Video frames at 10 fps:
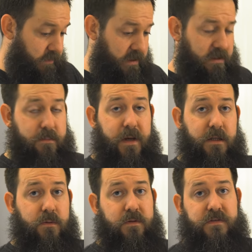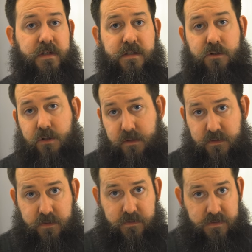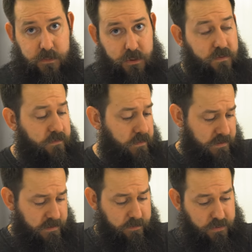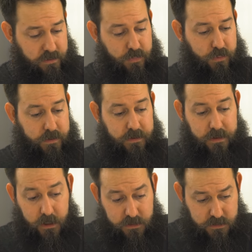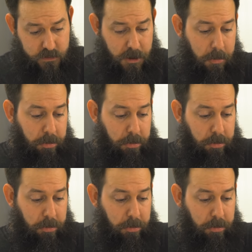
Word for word: In fact, in the manual, it says I should install the CPU first, then put the board in the case.